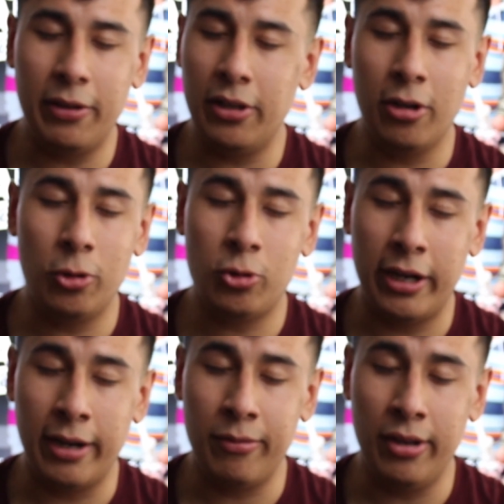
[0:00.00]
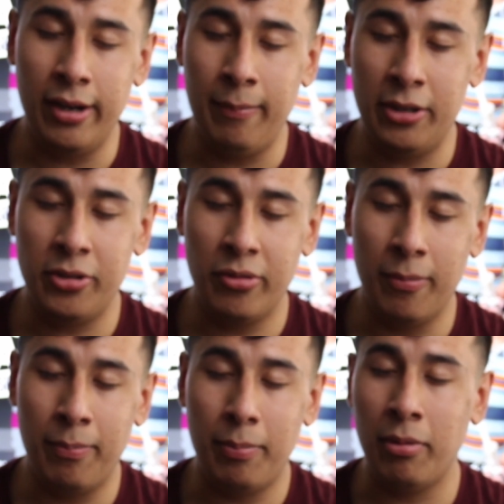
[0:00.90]
the tow truck comes in and manages to
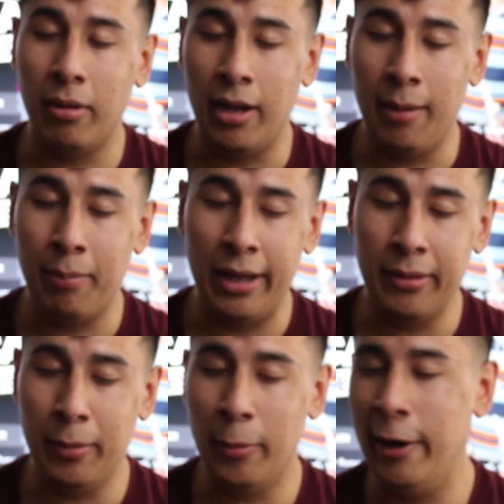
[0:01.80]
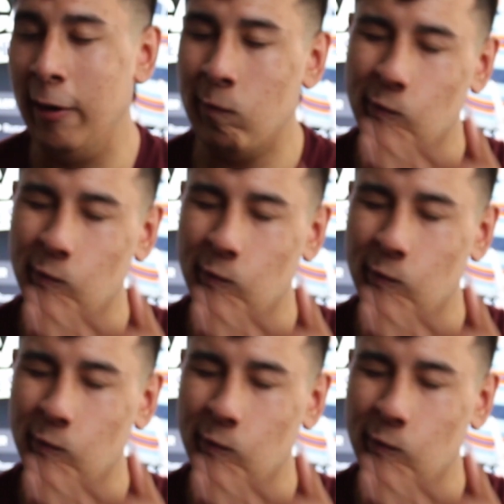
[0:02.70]
plow them away.